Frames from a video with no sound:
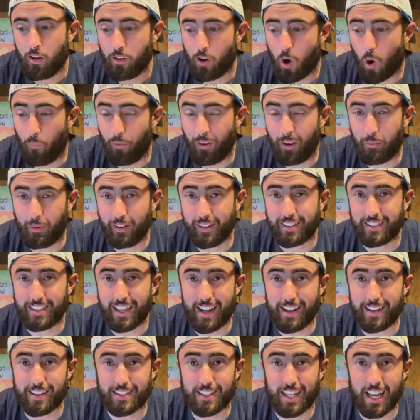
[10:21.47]
Hopefully everybody
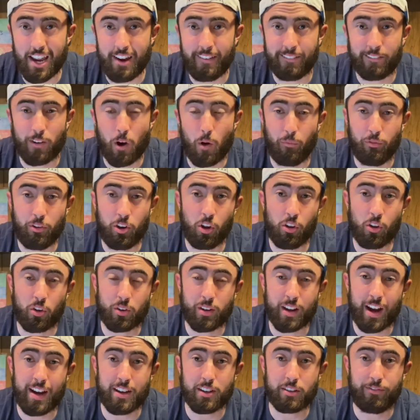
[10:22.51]
stays safe. Hopefully all those
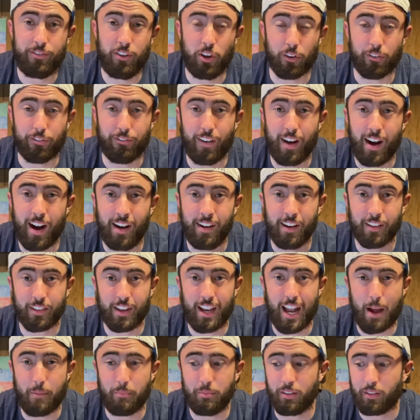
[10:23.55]
guys feel fine. Nothing
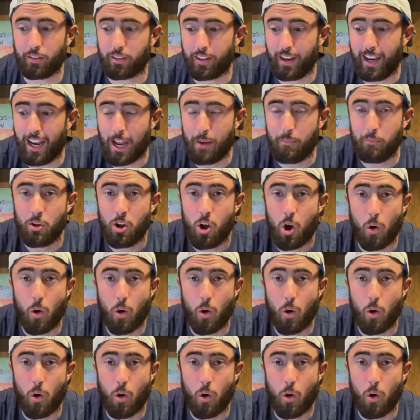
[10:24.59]
happens to them.